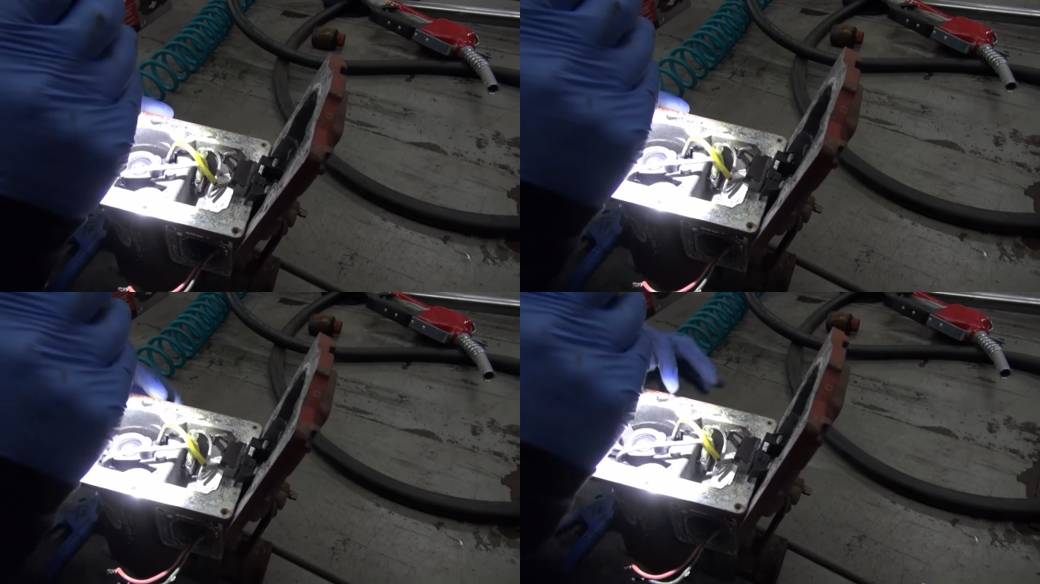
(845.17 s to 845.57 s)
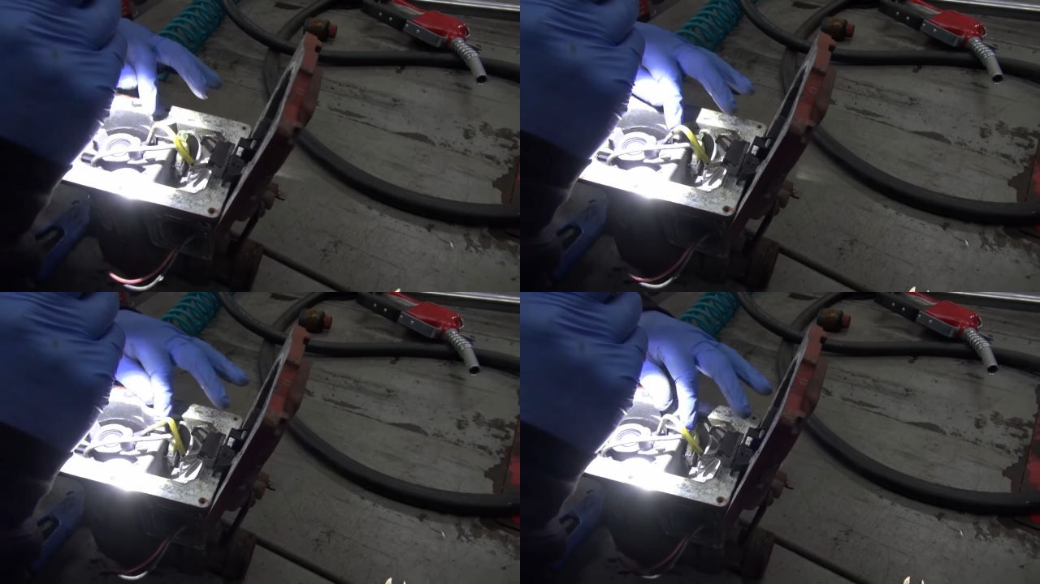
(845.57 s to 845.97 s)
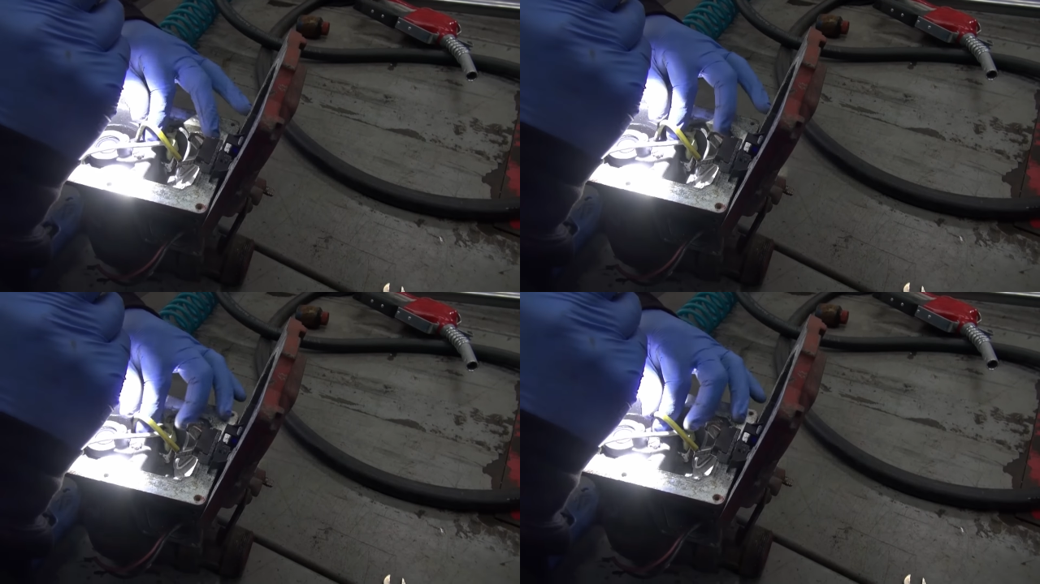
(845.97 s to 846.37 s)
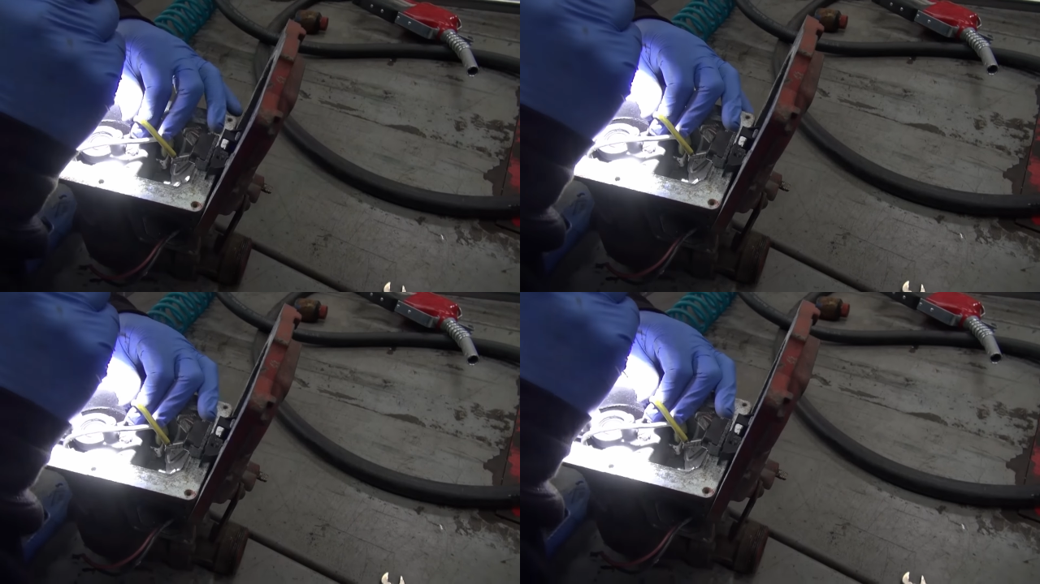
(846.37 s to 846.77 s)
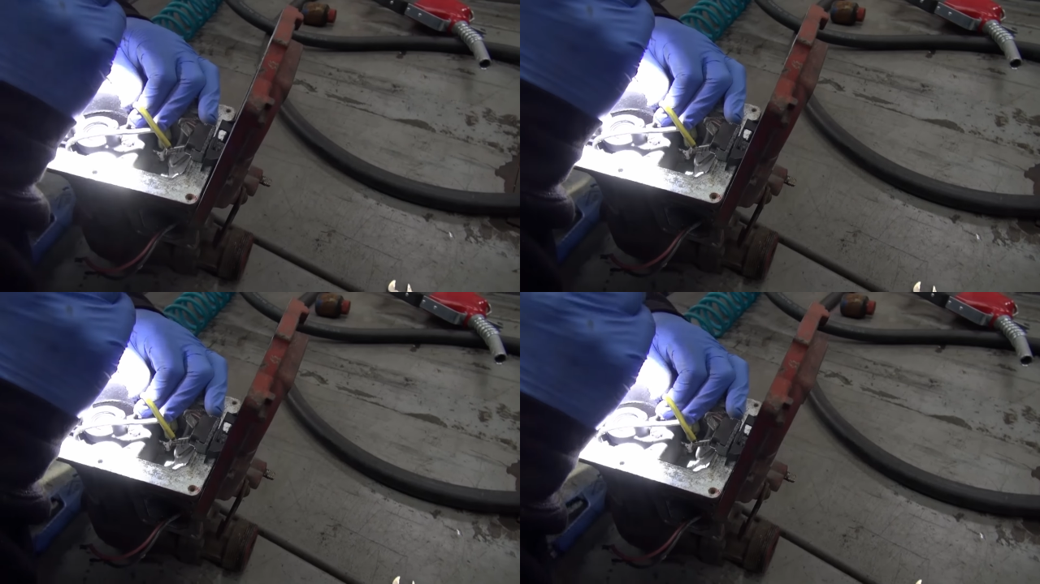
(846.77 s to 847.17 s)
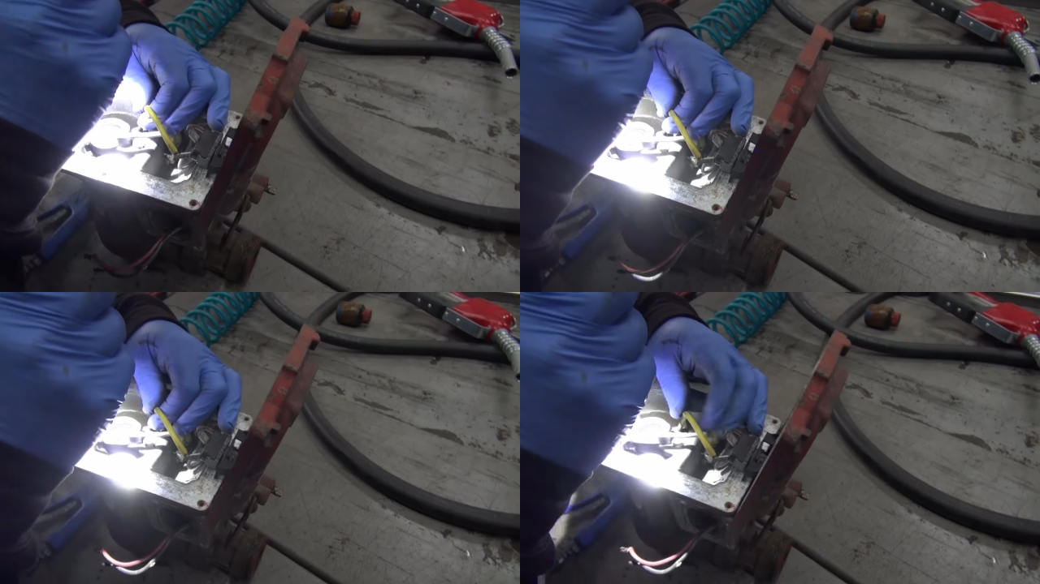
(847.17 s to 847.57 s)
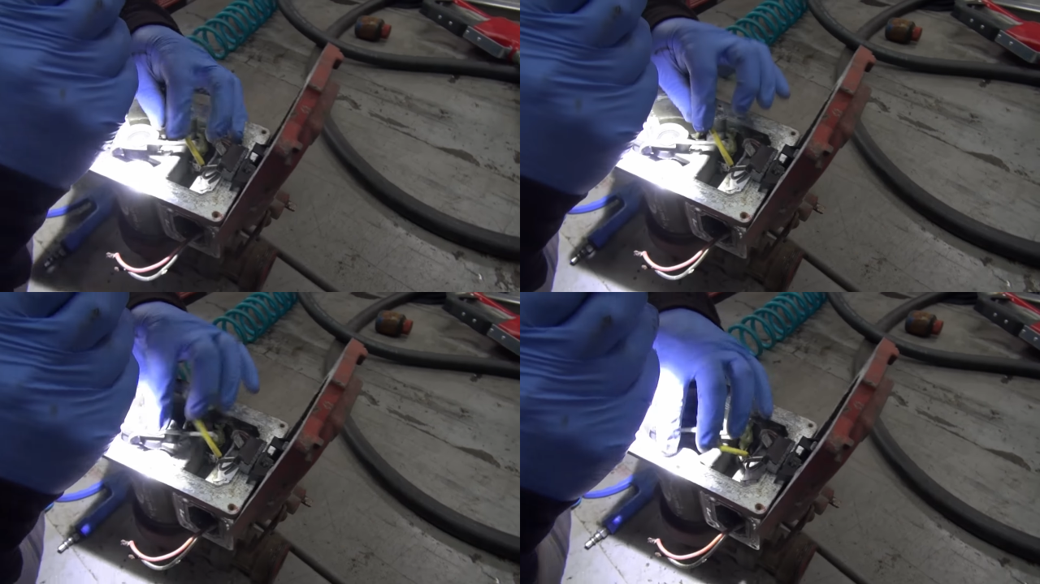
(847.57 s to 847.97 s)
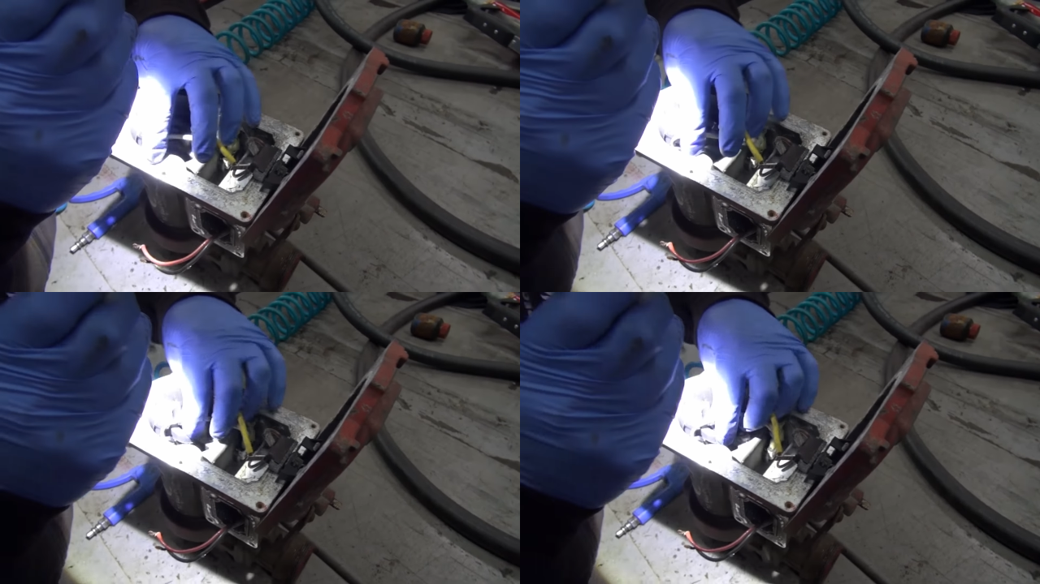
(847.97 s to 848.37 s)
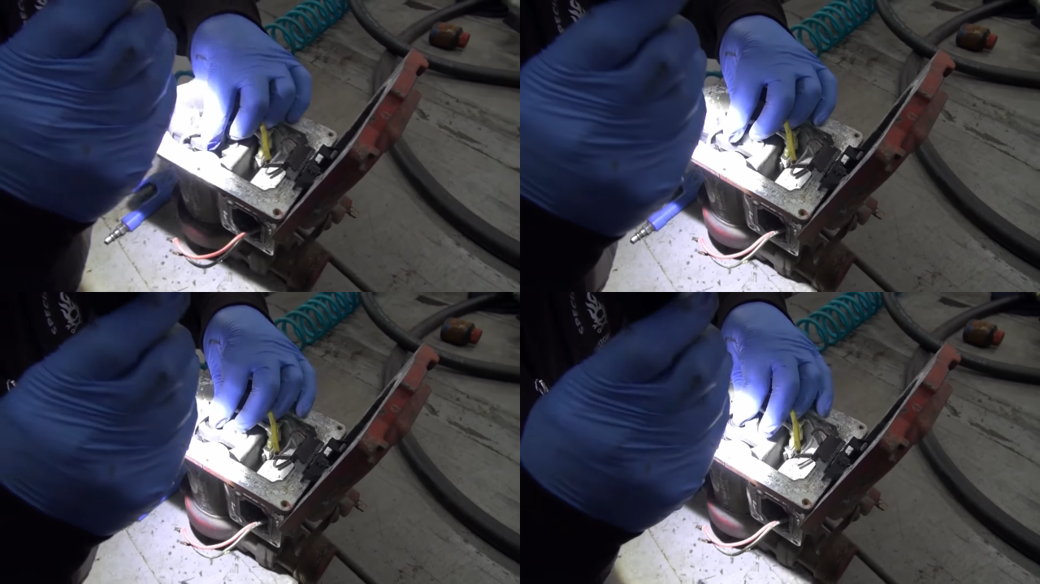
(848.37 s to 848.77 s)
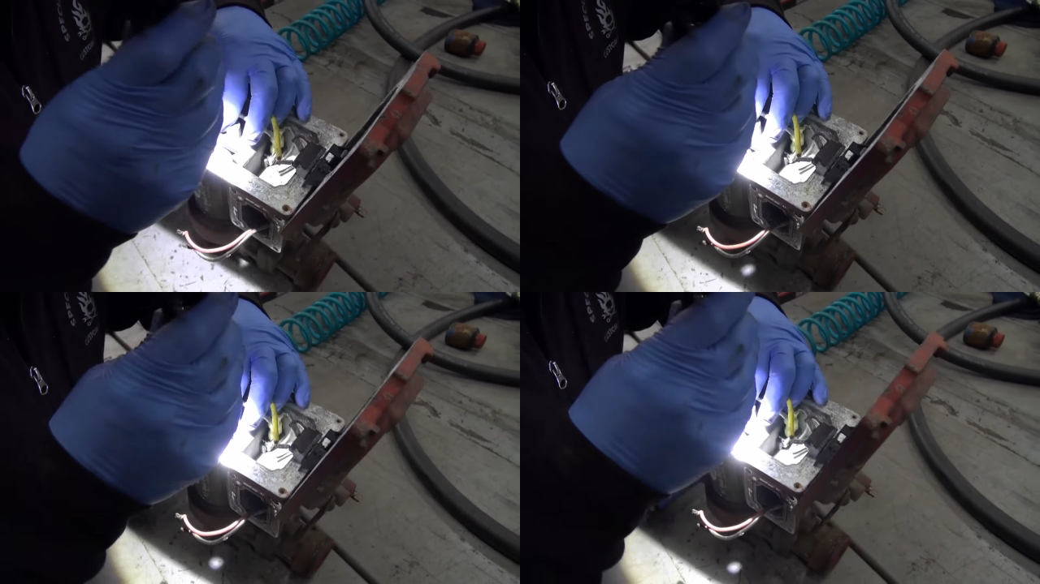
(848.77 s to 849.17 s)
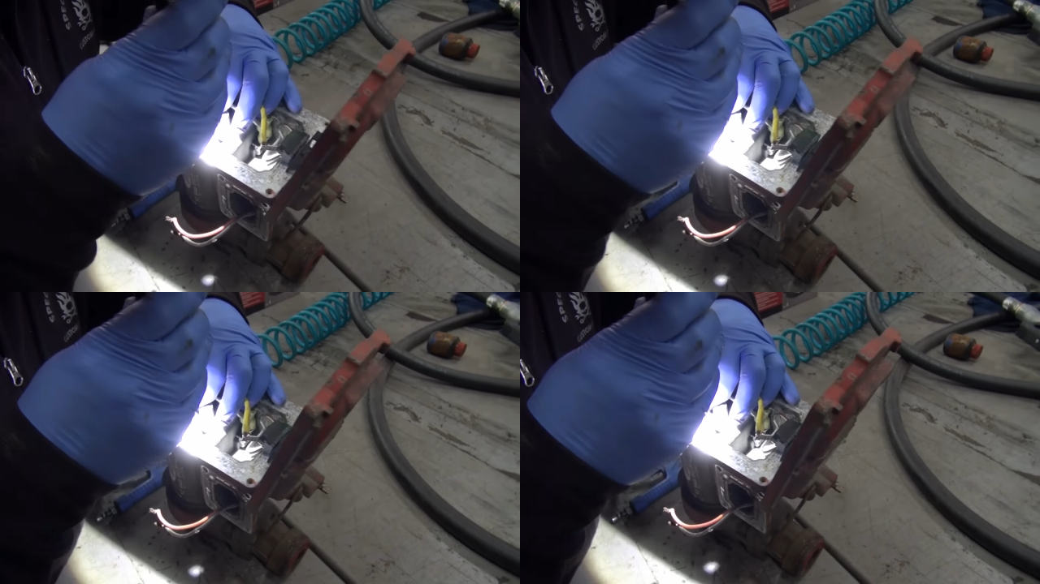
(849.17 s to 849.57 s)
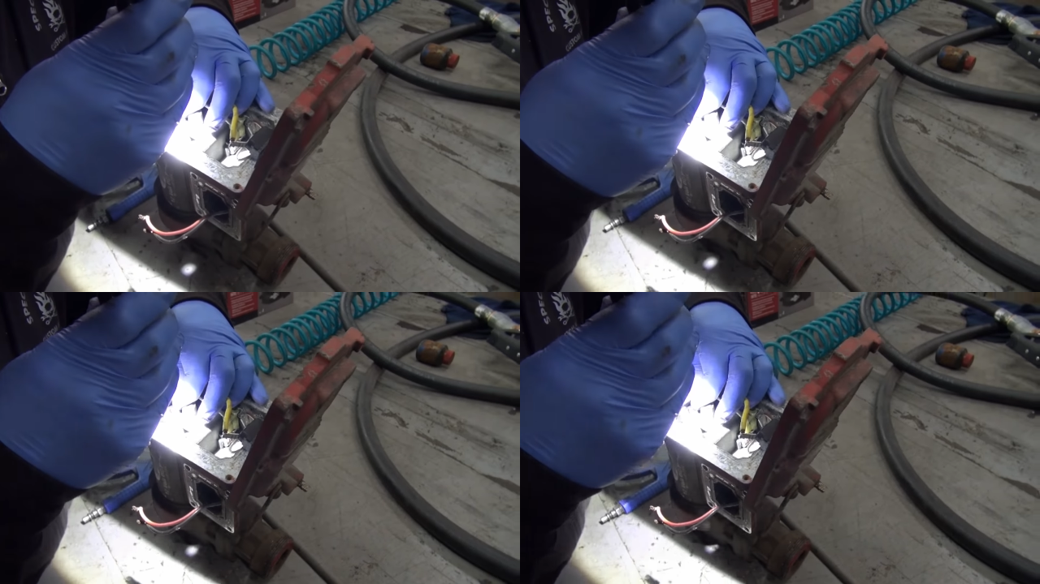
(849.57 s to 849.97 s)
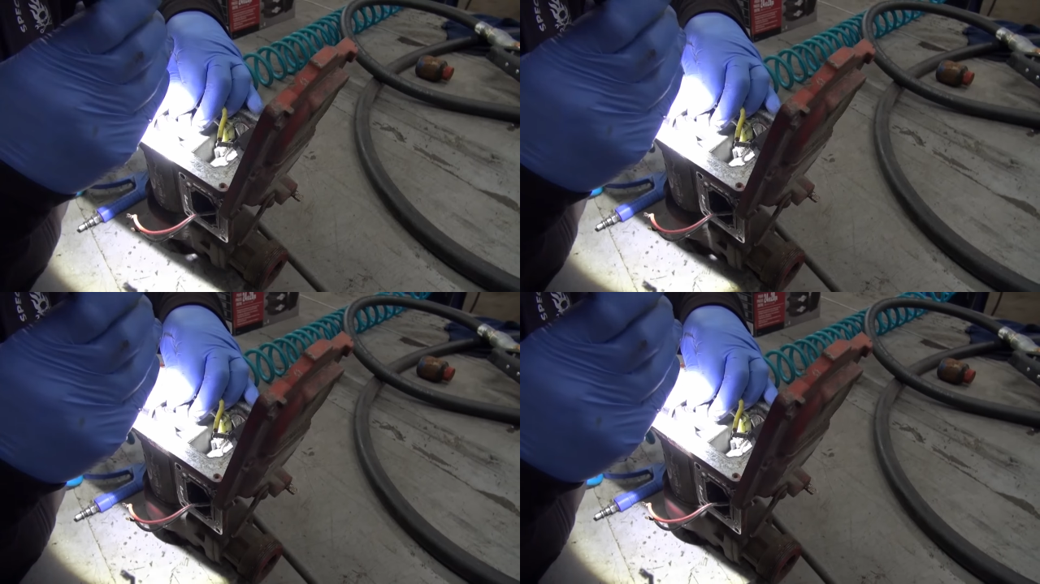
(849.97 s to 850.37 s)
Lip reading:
No face is visible, so there are no lips to read.